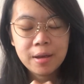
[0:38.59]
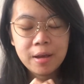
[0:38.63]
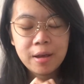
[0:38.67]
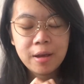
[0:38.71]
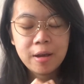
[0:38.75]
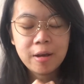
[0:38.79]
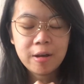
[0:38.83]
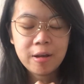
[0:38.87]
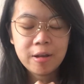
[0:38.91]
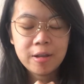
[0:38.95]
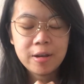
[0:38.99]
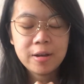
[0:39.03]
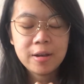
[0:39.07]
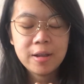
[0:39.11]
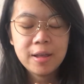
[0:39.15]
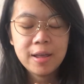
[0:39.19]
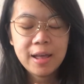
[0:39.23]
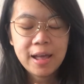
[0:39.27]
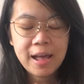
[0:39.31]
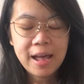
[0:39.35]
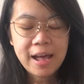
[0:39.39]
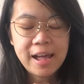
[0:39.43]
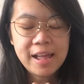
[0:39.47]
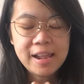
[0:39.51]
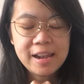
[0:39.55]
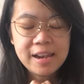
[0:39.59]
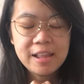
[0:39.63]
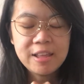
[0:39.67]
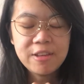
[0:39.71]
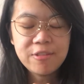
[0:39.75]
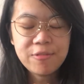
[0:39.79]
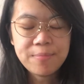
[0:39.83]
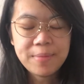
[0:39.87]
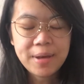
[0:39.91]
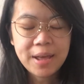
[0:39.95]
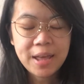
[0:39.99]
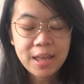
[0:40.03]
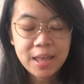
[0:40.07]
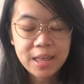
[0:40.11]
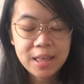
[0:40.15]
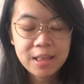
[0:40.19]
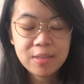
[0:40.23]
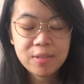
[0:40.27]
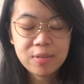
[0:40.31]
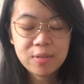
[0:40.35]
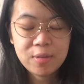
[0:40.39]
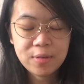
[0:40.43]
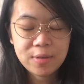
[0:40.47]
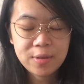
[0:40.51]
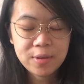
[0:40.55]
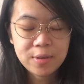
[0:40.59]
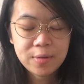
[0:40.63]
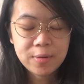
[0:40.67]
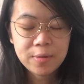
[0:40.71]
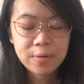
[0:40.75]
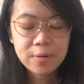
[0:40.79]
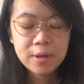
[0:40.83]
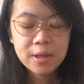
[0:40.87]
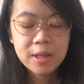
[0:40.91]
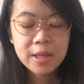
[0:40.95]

God, I lift my hands to you.